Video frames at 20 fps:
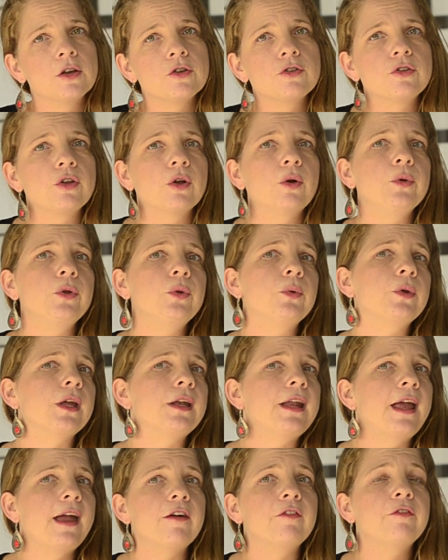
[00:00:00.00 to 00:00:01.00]
so you
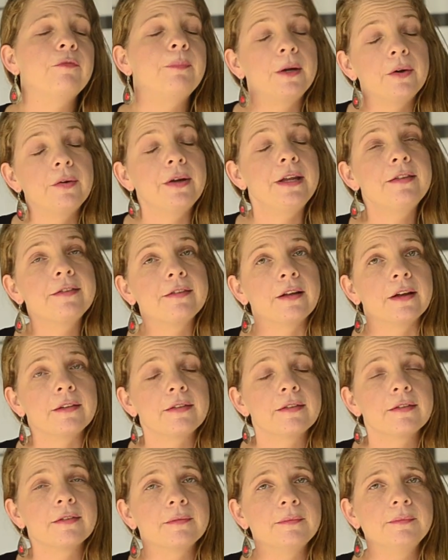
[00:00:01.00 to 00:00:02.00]
can have better
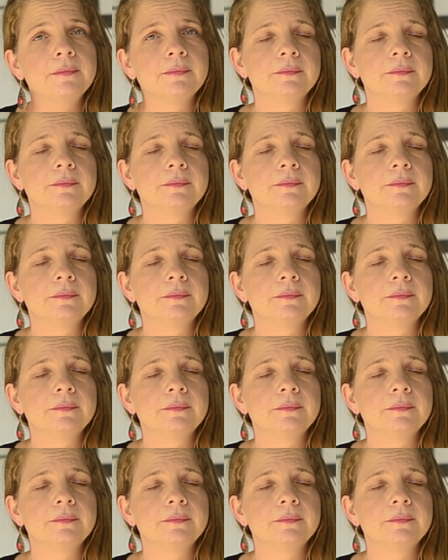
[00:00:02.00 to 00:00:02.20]
insights.